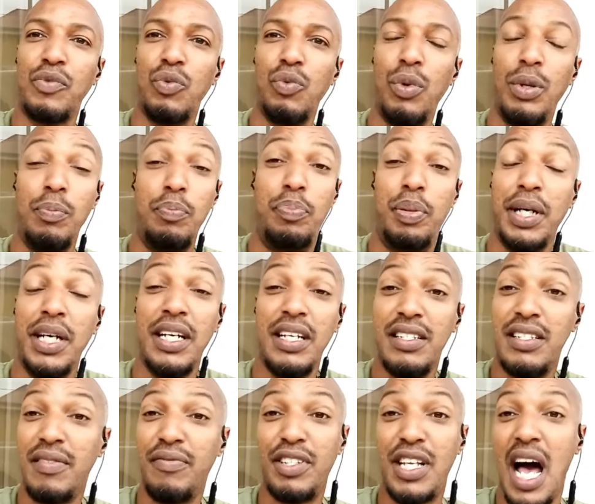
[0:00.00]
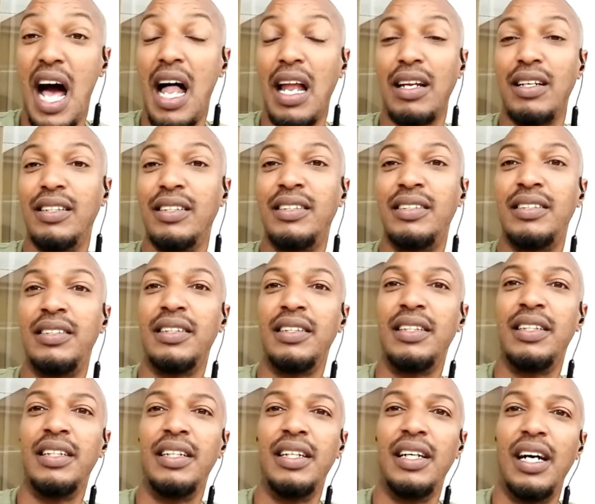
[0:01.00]
with billions of dollars
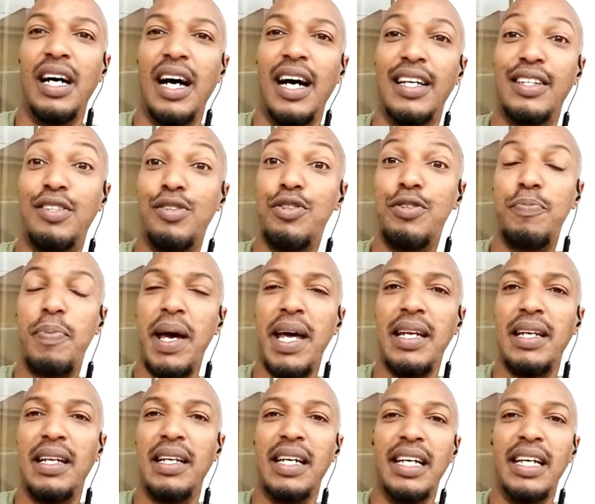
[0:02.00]
uh, to spend.